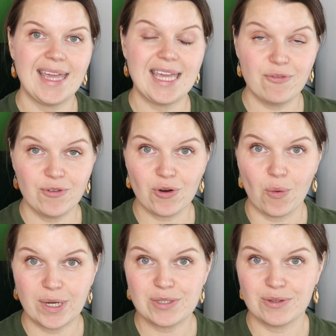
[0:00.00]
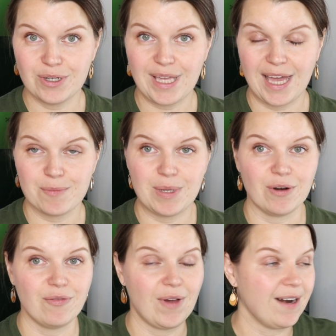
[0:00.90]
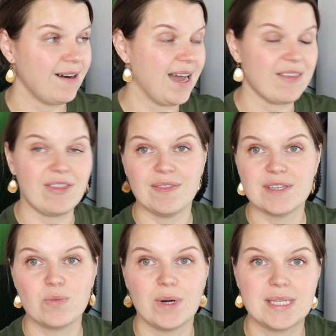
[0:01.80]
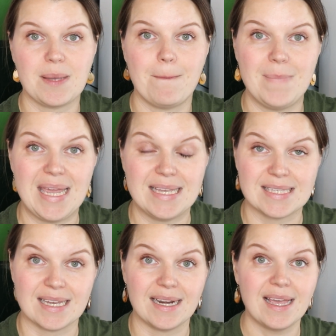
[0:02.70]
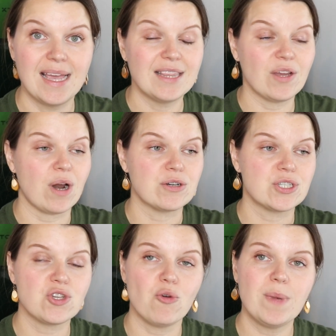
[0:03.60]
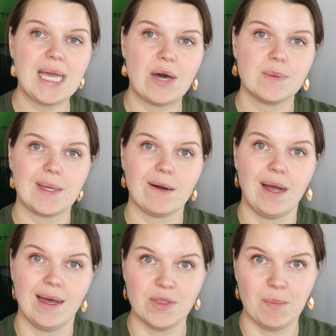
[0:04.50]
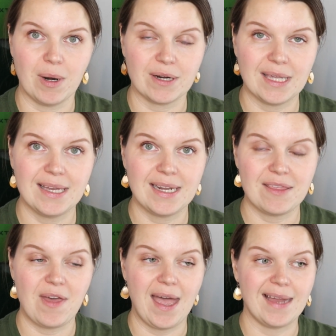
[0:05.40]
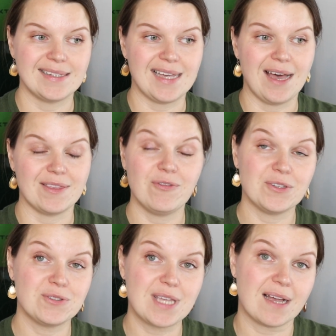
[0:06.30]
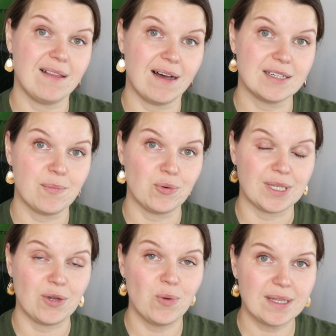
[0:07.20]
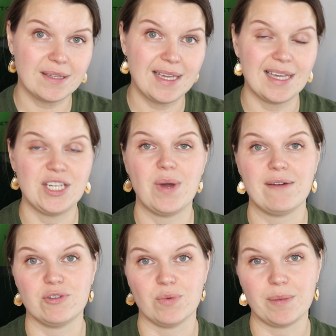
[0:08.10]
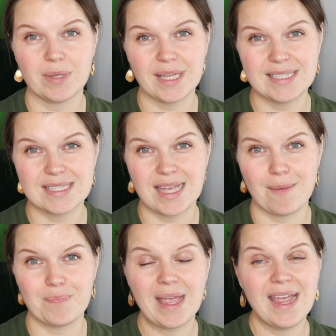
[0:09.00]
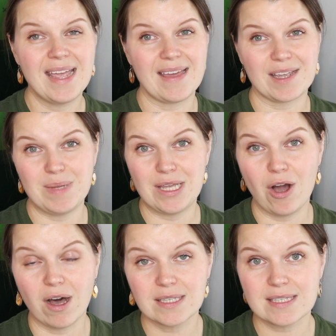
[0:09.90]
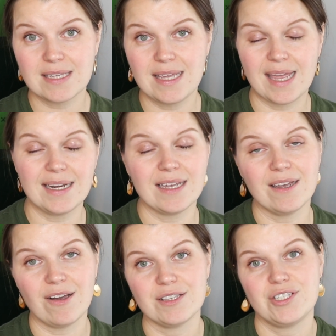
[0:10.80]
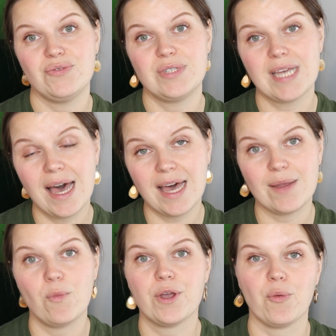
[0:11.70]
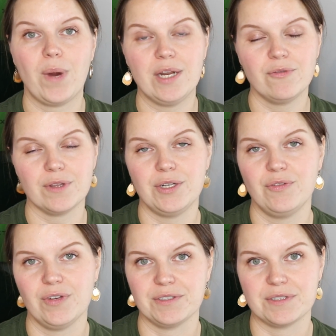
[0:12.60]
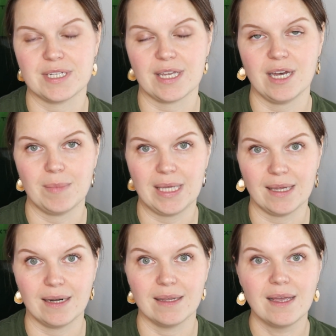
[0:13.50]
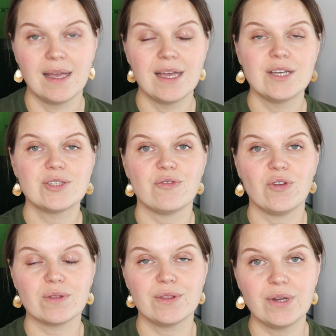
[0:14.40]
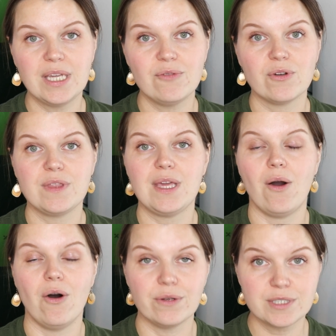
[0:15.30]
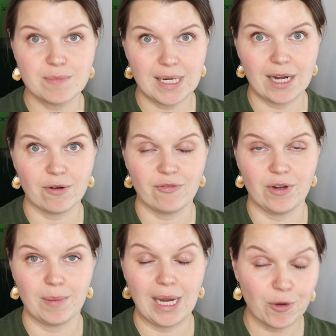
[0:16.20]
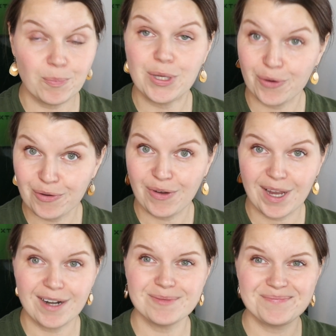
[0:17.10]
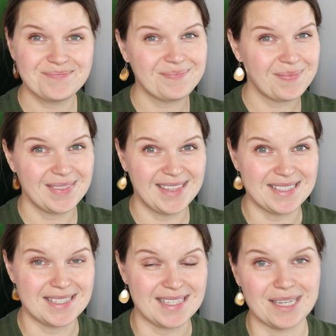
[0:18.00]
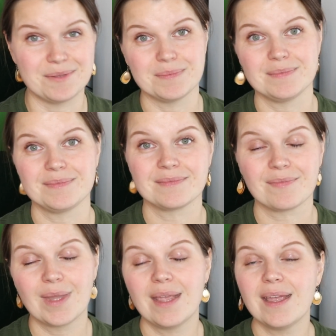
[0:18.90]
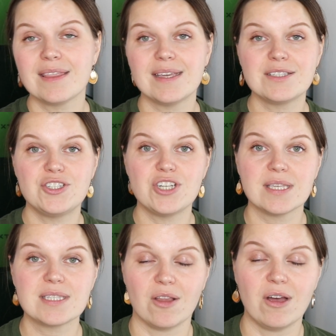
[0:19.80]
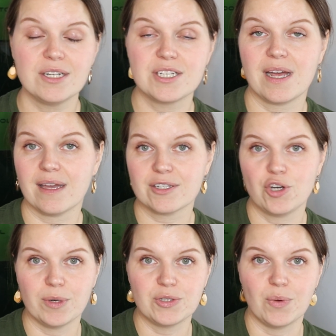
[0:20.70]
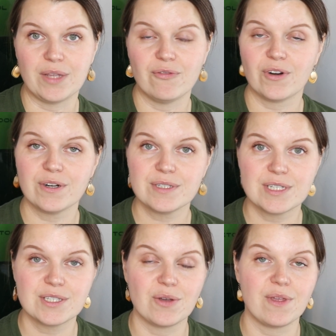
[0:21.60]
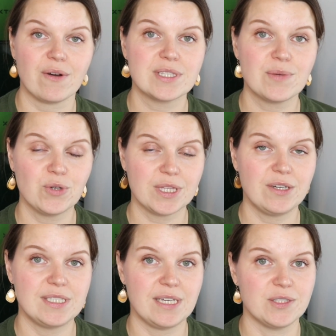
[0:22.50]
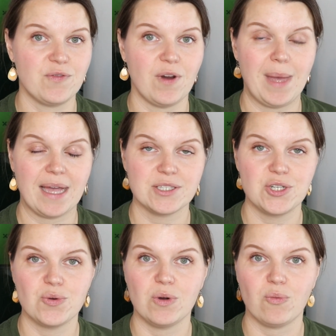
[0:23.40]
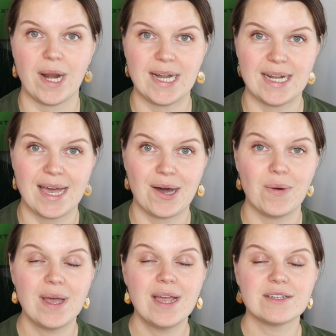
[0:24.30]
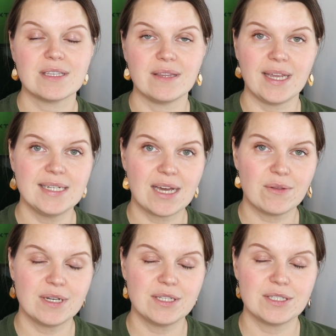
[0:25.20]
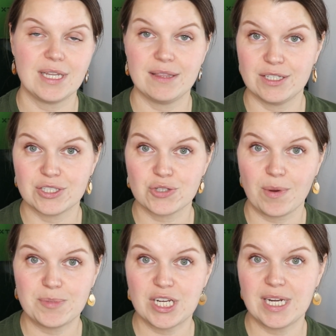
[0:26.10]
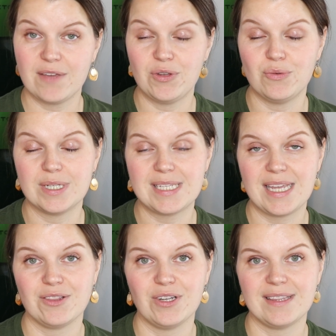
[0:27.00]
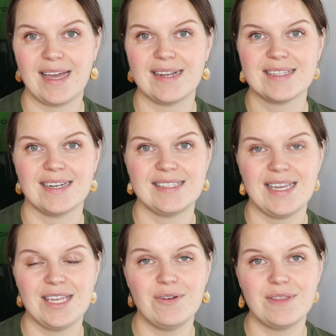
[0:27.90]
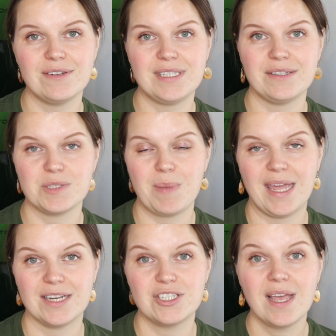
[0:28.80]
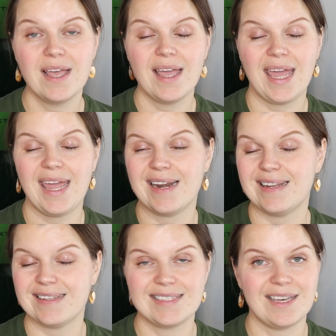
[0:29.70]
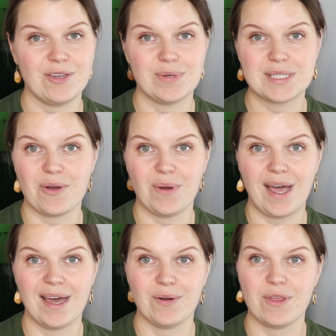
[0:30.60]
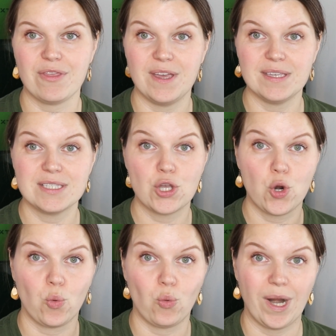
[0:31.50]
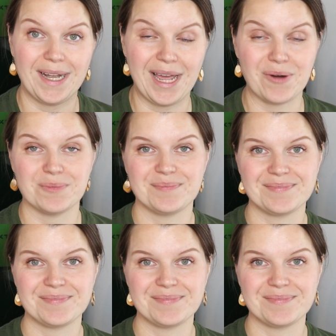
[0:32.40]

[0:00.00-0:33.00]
If you're going to look at a purifier, I think this one is amazing. There are so many out there on the market that the filters get clogged up really quickly and you have to replace them. That can be costly and it can cost you time while you're waiting for the new filters to come in. So if you're looking for the ultimate air purifier, this is it. This just launched on October 21st, so there are some really good deals from XTool right now. There's a link down in the description. If you take a look at that, it's gonna take you to their deals page and tell you what's going on with this right now.